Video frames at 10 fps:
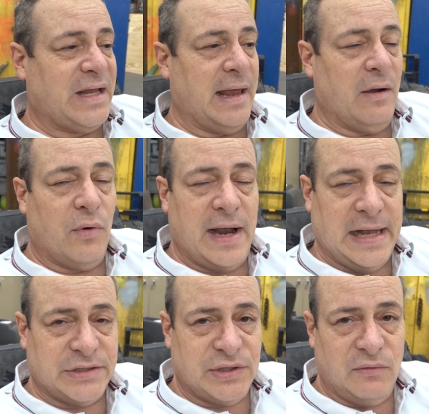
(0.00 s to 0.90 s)
And we're
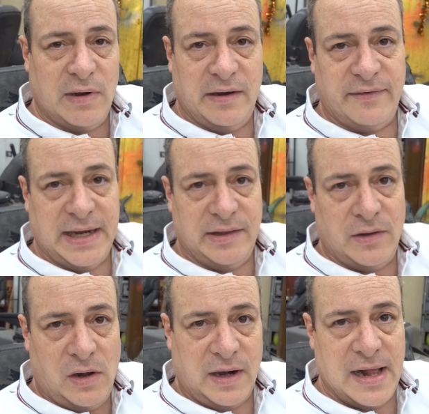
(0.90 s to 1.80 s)
actually renovating the
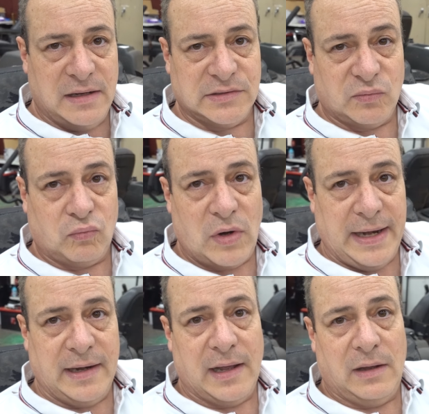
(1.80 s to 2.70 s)
haunted house
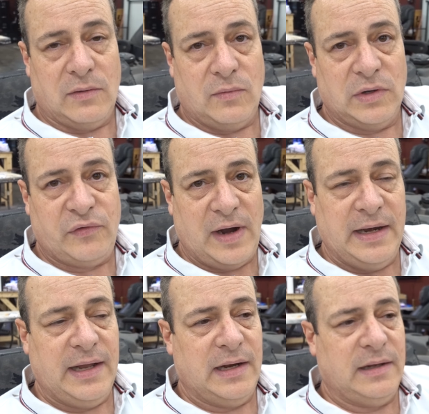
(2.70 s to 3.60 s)
right now. We're trying
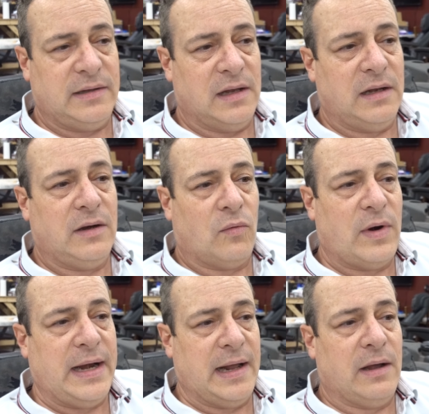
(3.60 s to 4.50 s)
to get it done
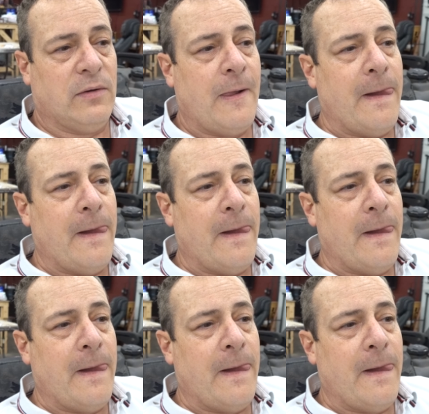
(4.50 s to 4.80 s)
right now.